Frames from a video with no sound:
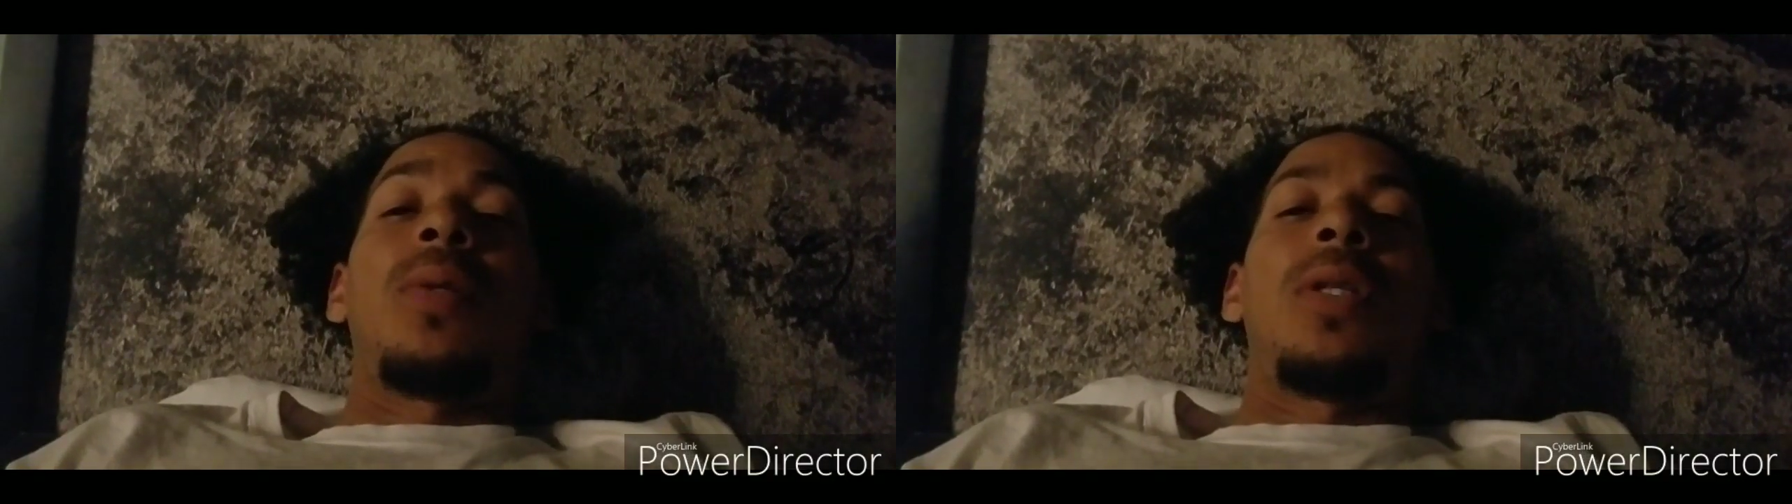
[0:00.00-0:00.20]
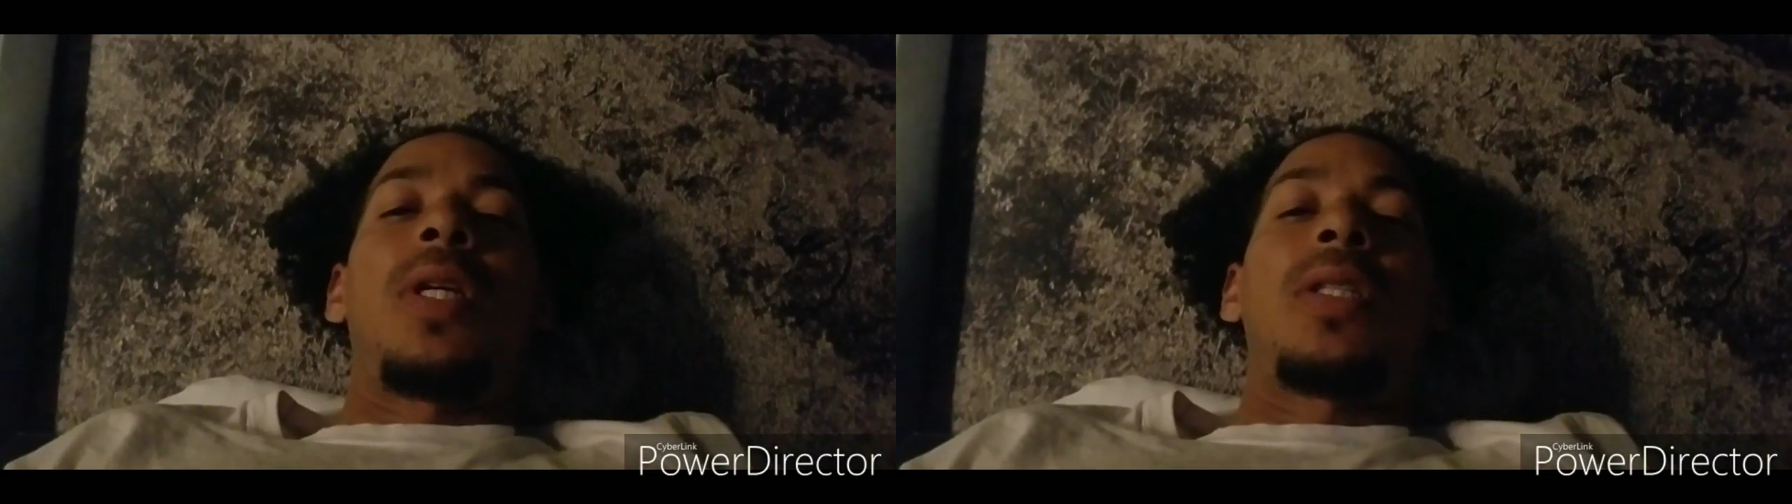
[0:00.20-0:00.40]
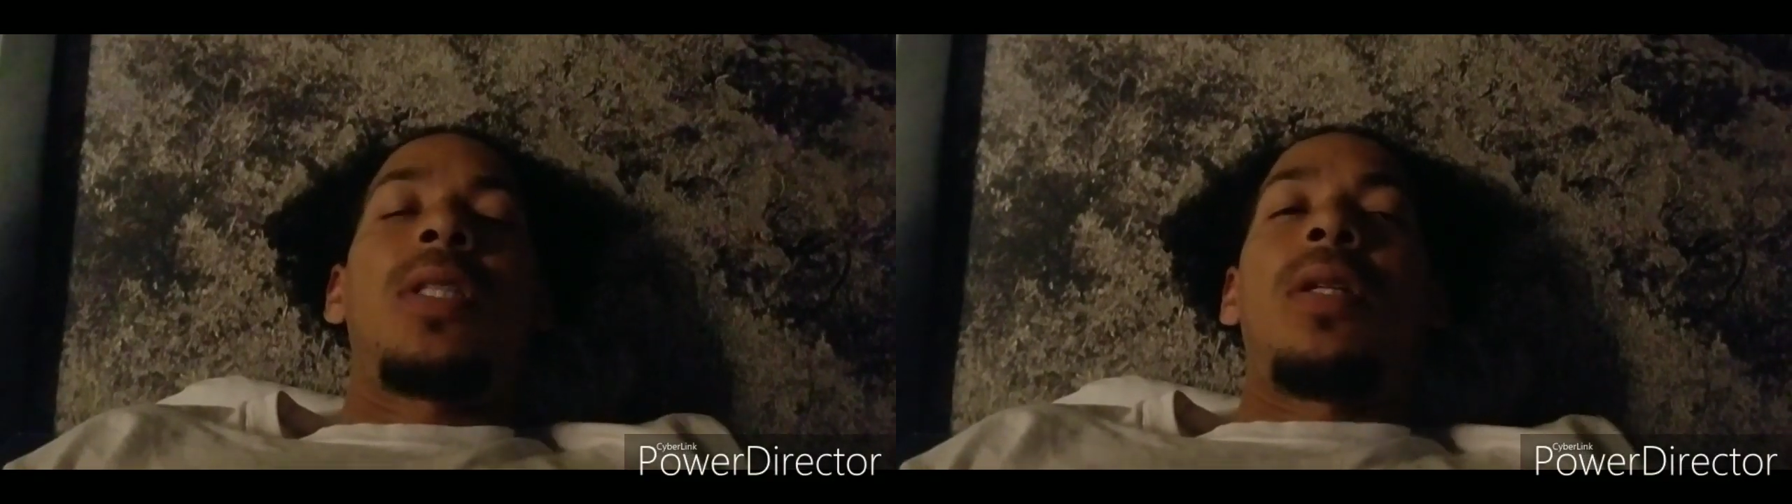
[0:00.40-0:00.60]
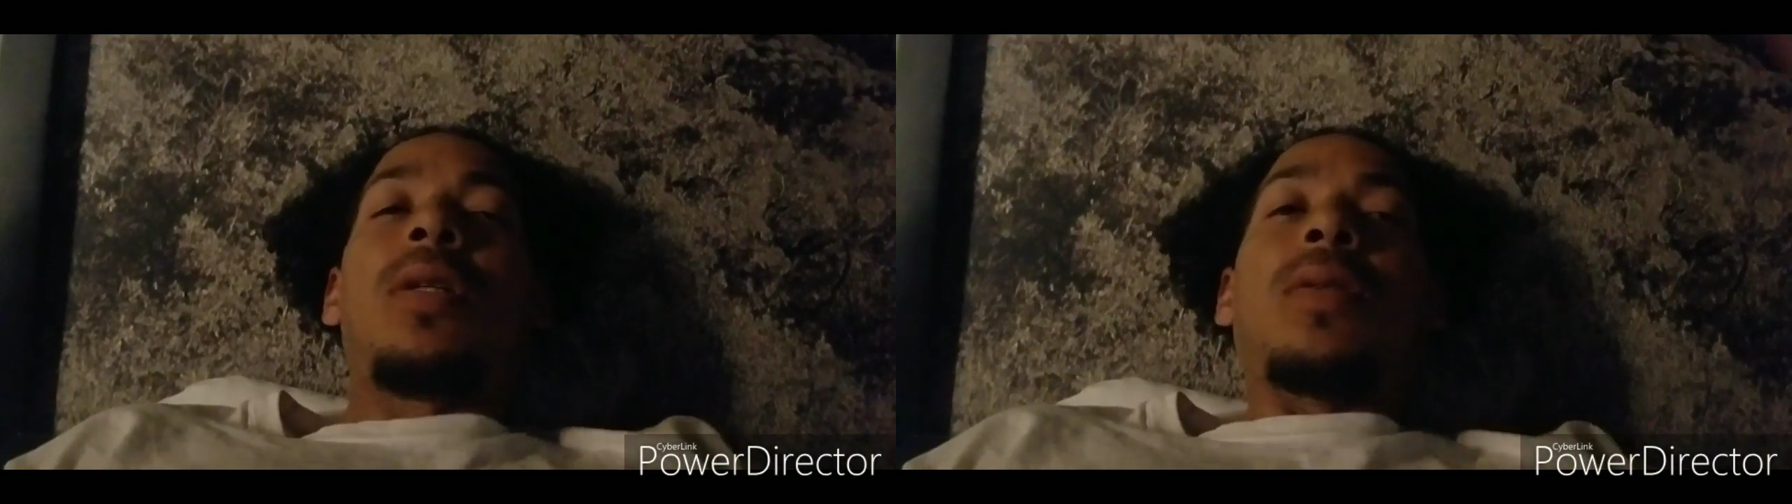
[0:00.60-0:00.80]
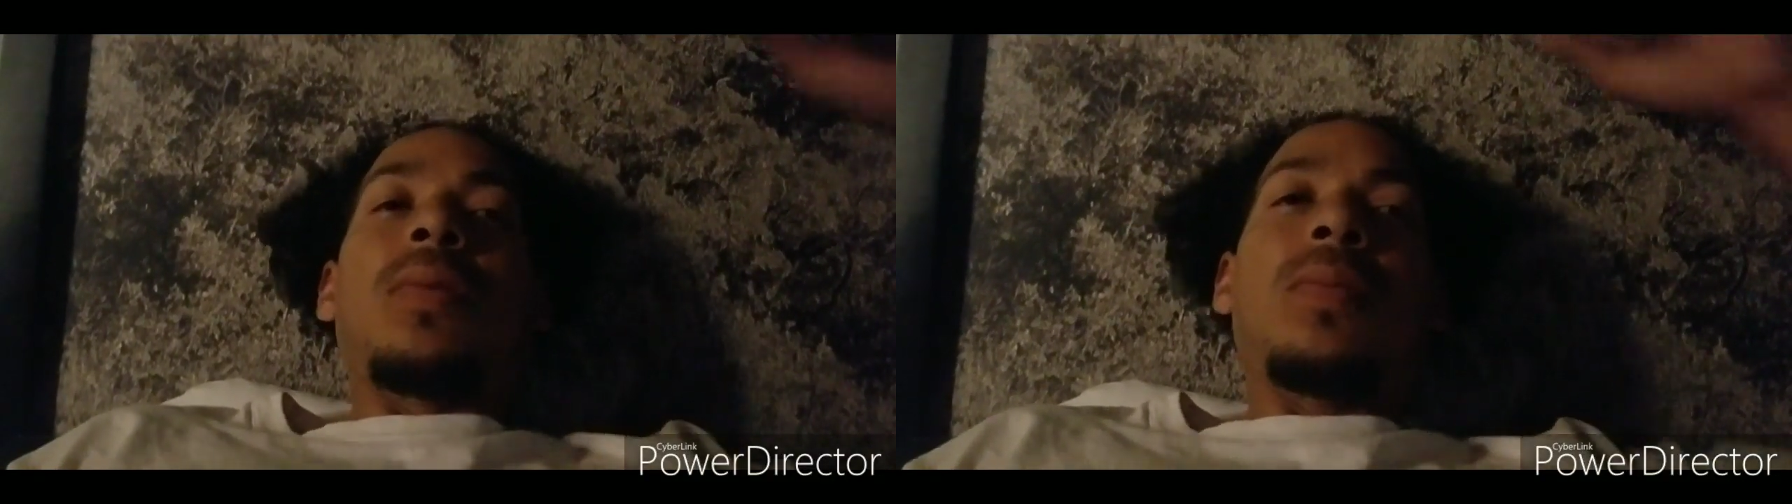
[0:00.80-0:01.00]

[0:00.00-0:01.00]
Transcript: wouldn't have lasted that long.